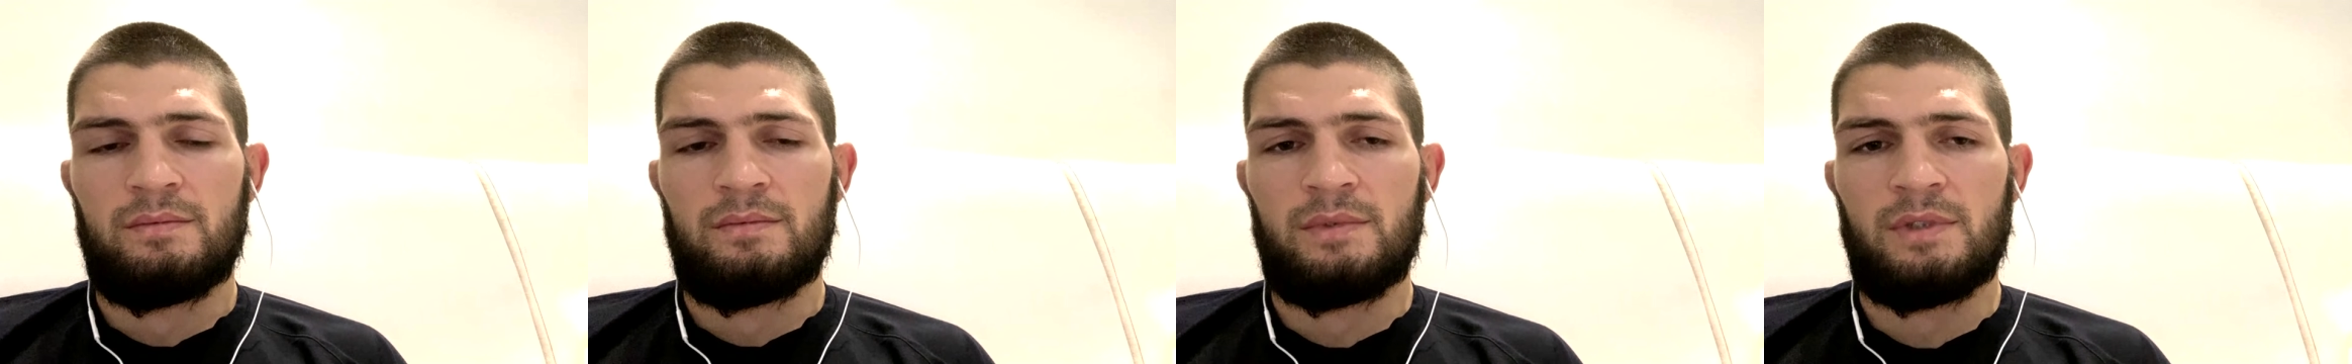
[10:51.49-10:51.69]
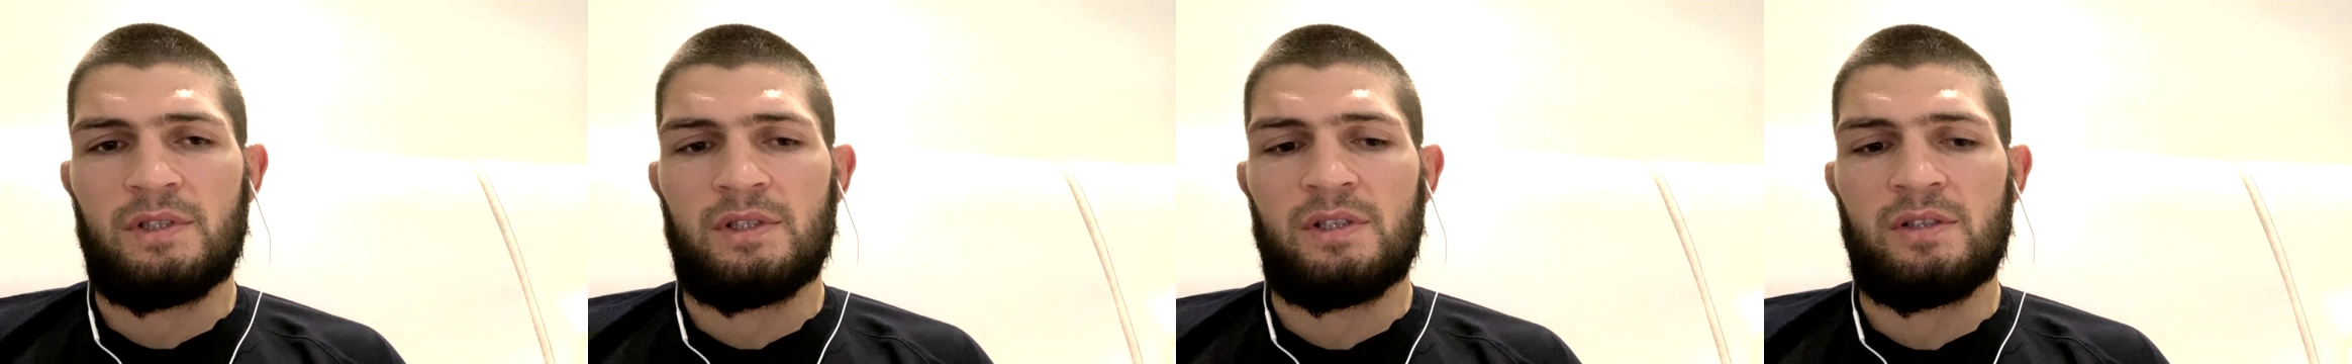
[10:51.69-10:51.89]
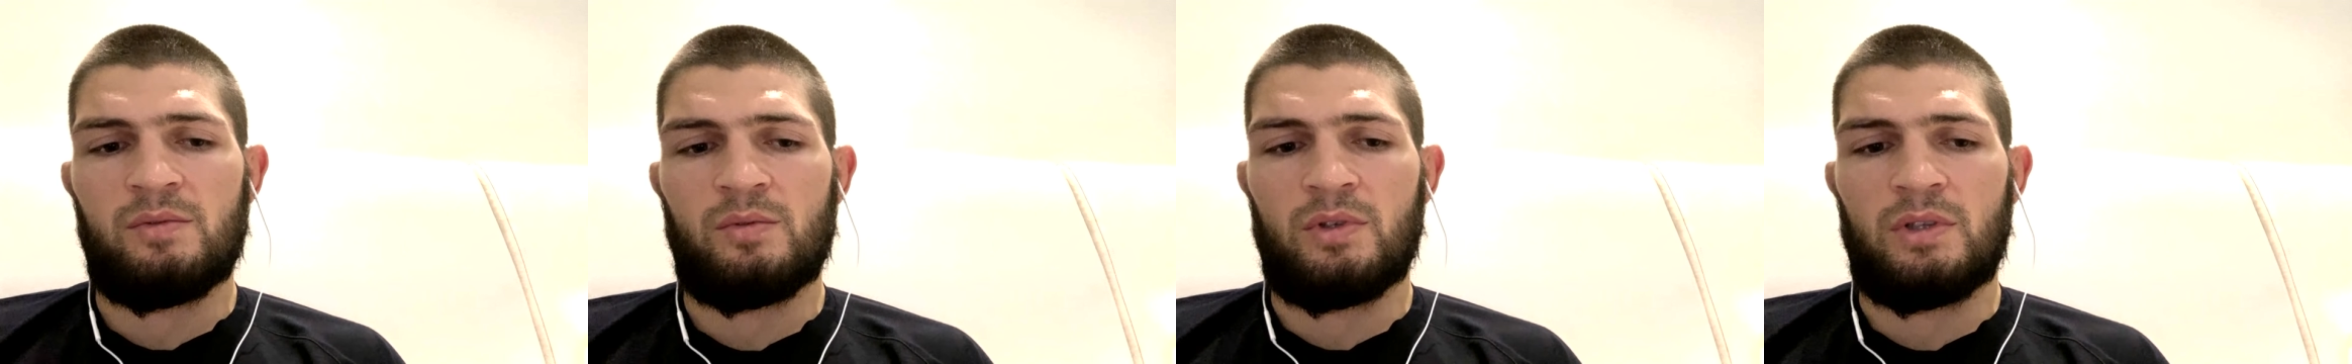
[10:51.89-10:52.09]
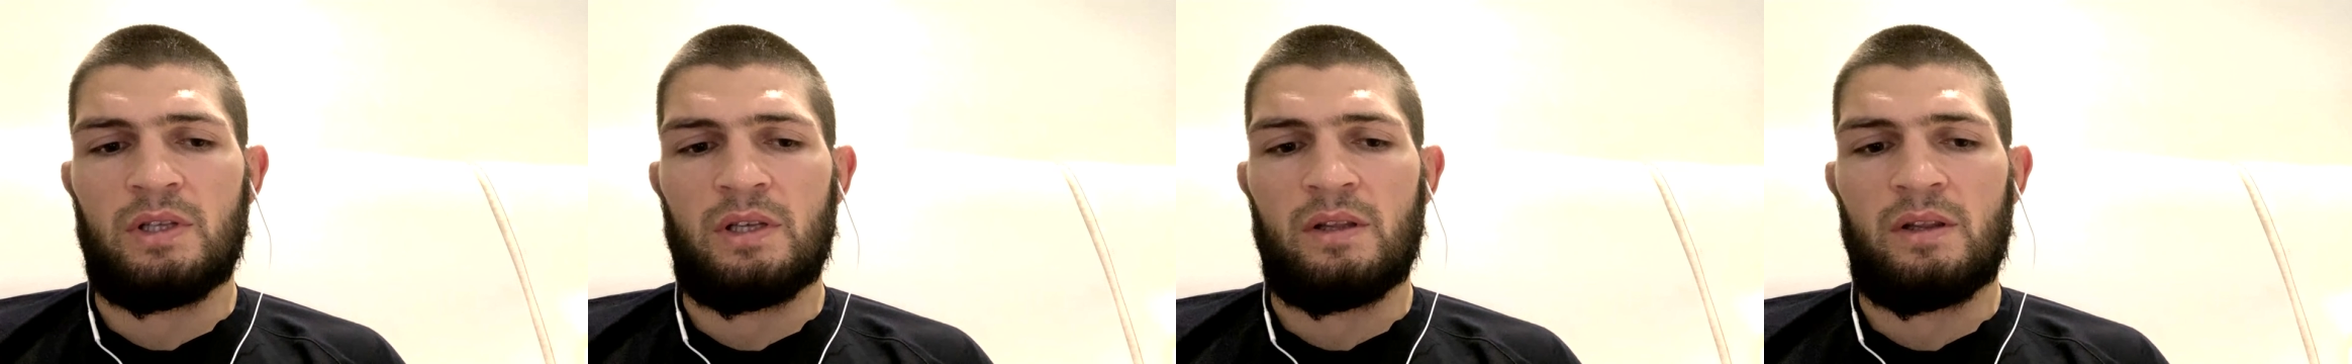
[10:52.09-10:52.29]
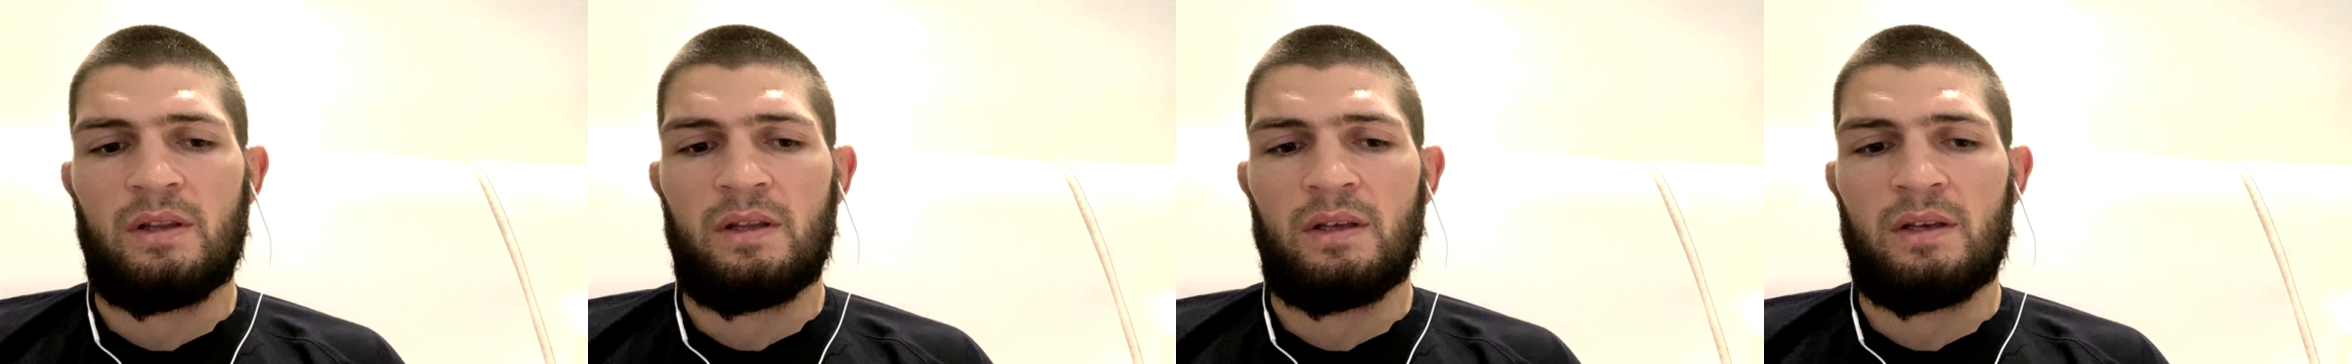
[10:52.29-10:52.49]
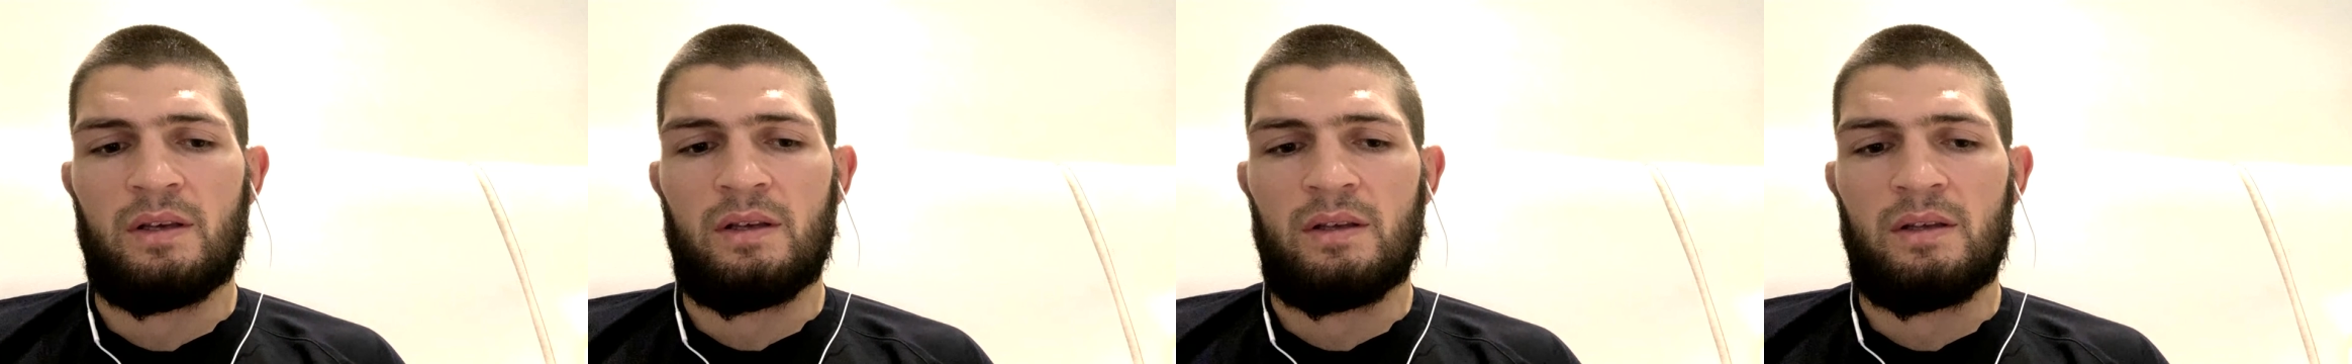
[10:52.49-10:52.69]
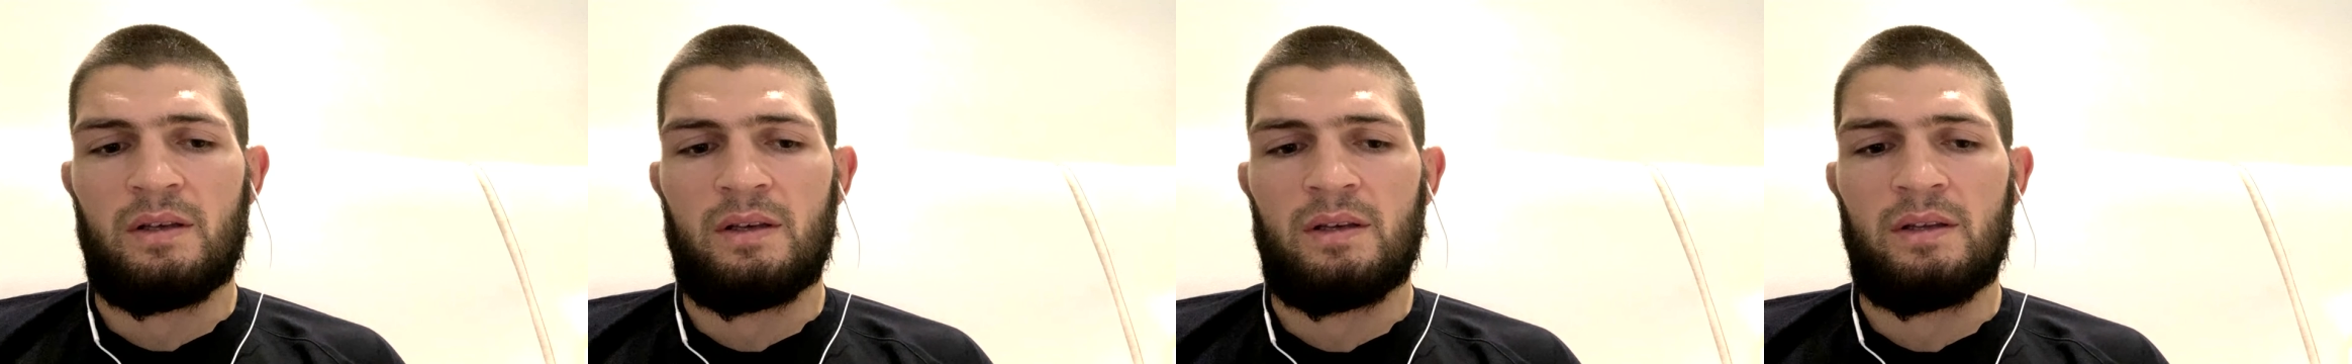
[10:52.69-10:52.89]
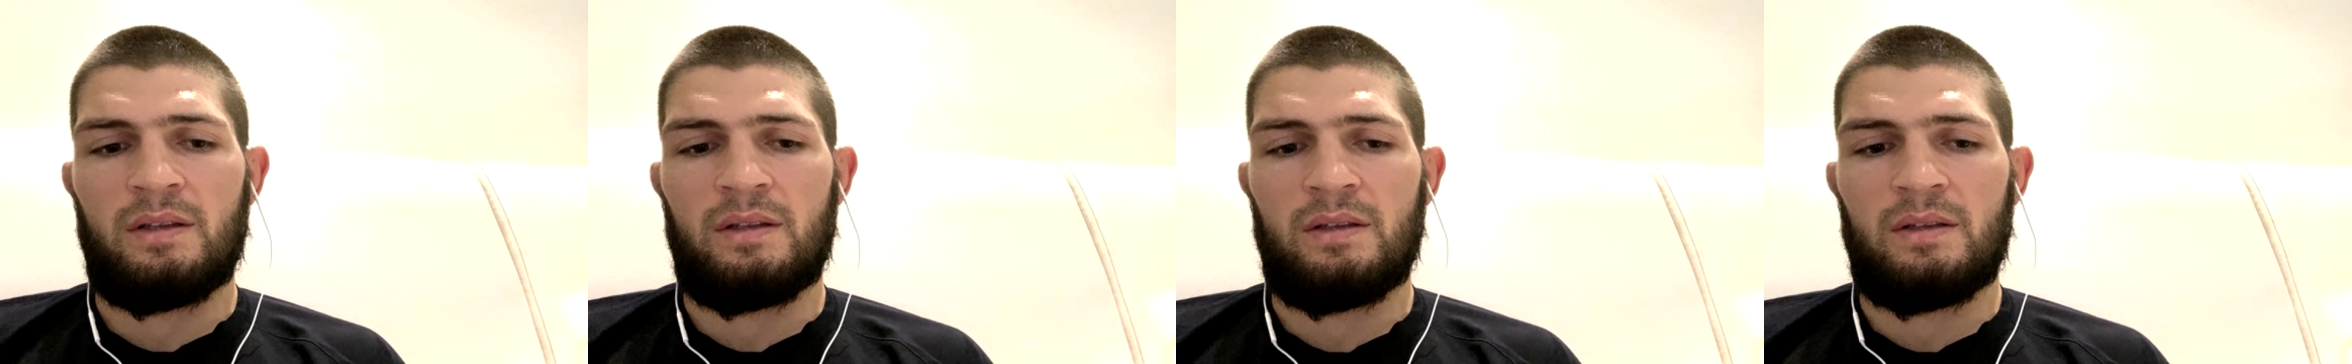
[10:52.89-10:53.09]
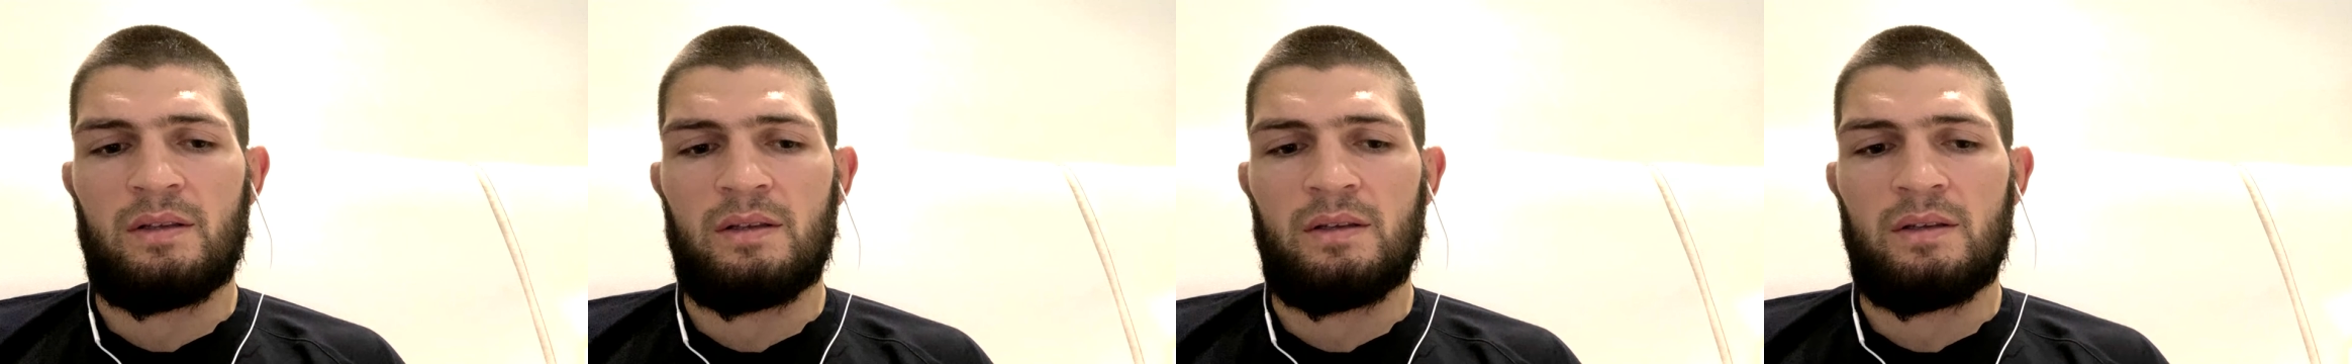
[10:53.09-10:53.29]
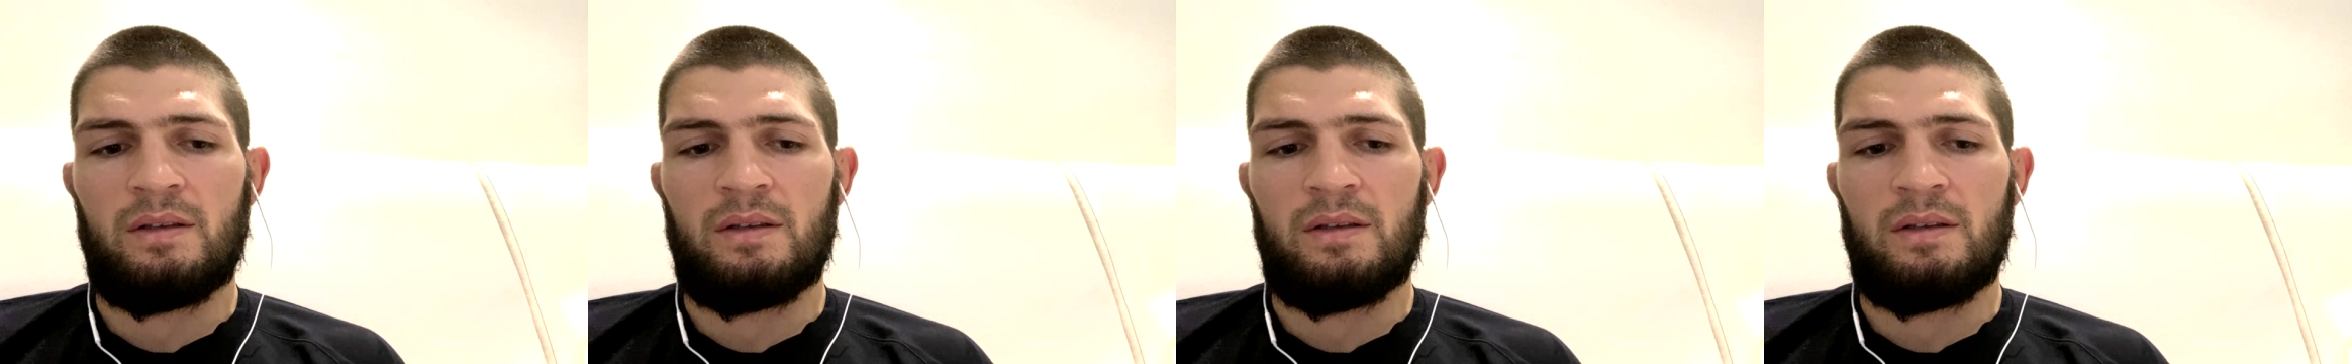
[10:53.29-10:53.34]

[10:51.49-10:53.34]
This is what I think, and